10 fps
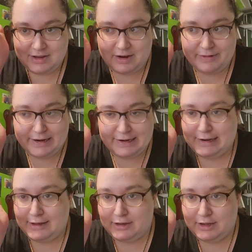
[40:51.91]
I read it
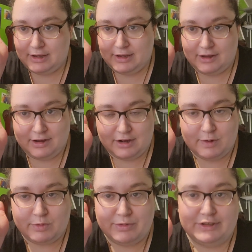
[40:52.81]
like a
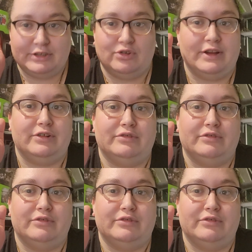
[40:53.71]
couple months ago. I